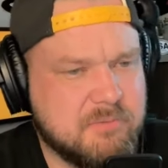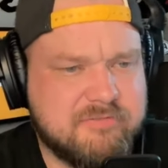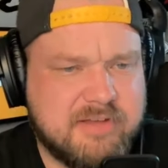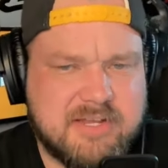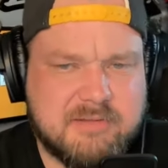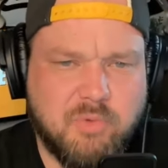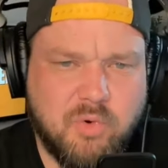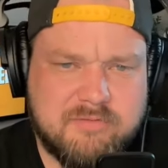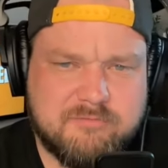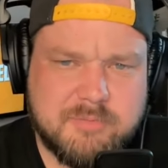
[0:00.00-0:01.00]
We found out
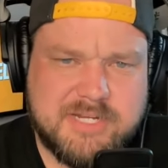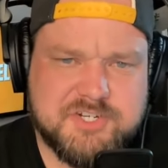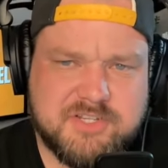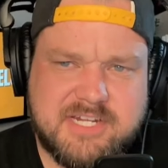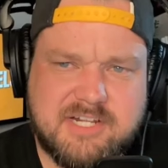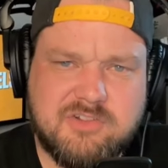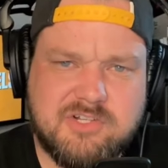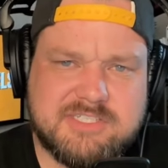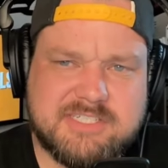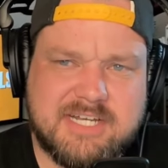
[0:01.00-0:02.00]
more information that it
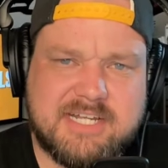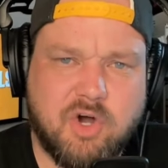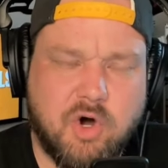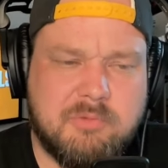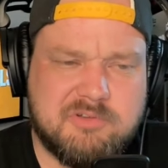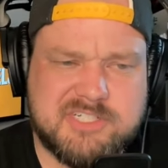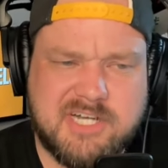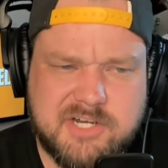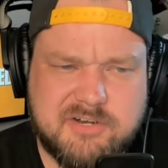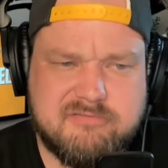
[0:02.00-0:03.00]
looks like almost
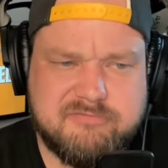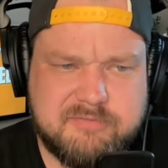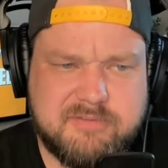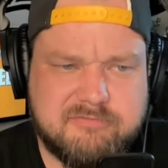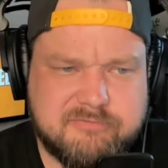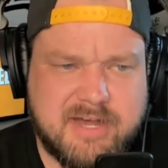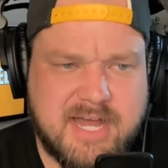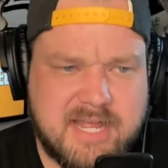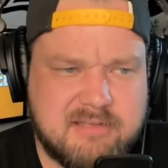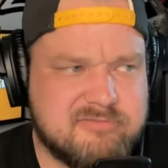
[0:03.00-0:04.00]

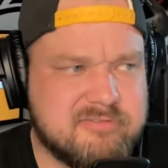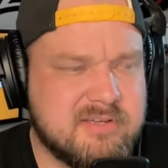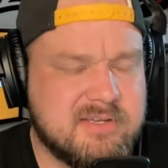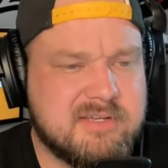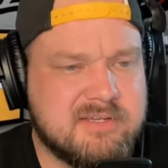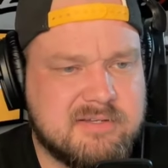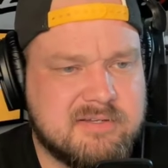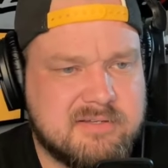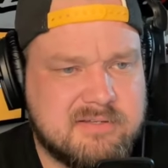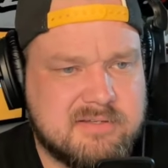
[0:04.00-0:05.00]
155
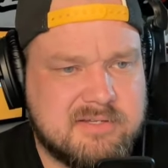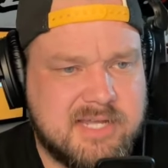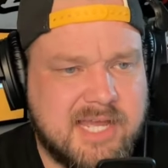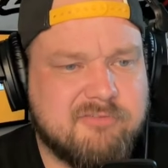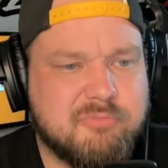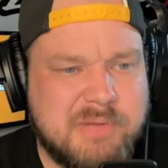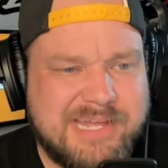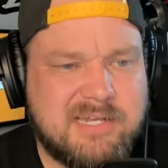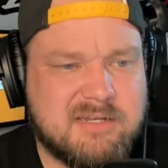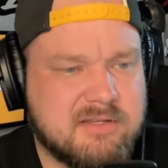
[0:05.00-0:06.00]
have
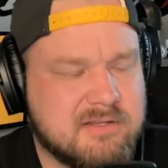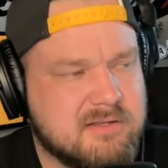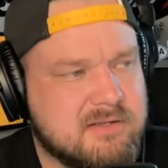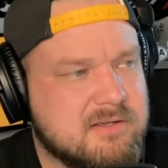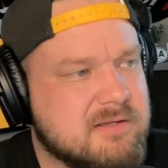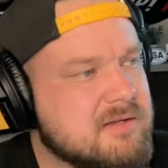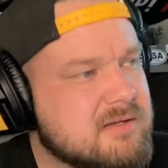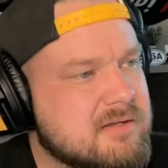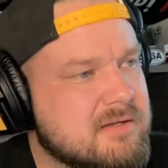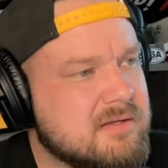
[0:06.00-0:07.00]
been
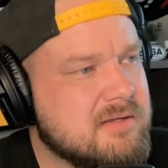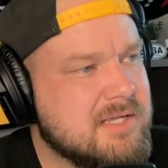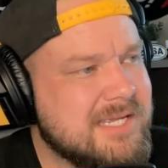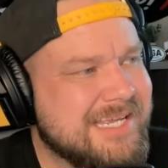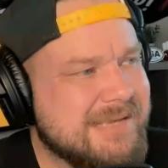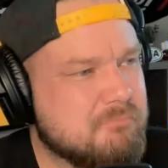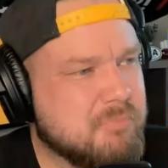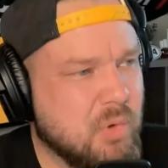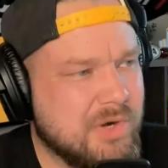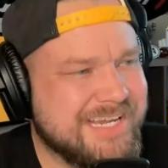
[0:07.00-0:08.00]

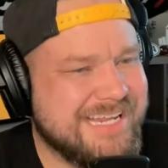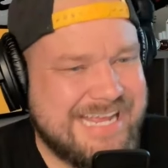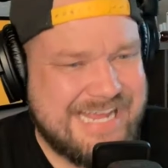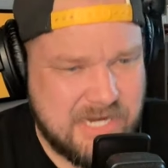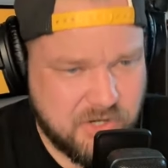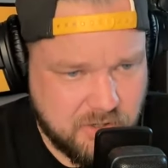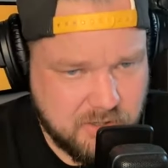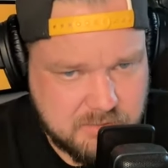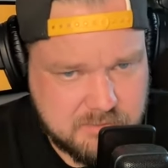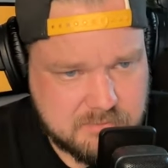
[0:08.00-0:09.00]
imported
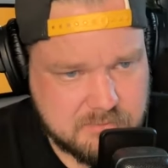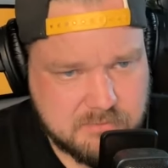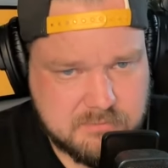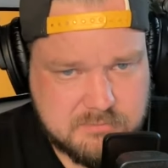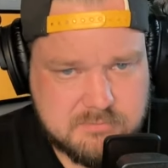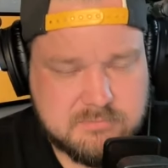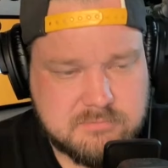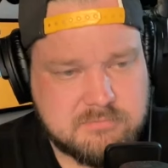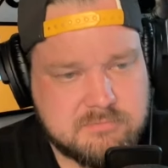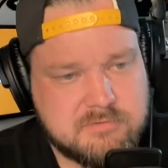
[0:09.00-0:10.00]
here
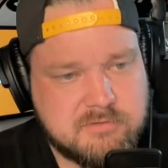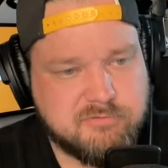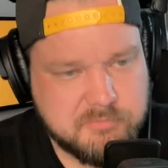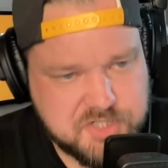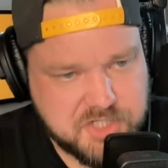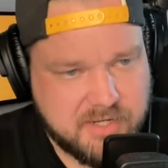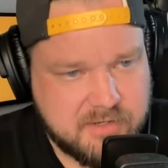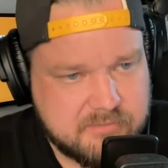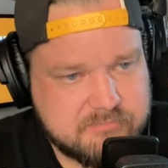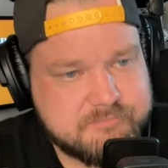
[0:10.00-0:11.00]
from
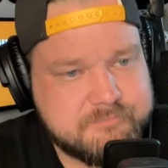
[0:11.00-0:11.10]
China.